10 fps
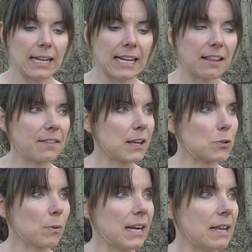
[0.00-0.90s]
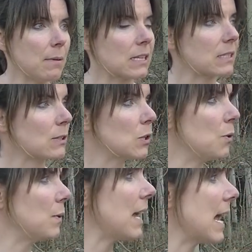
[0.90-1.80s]
getting things ready. As
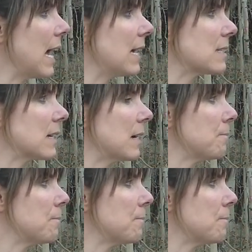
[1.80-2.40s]
soon as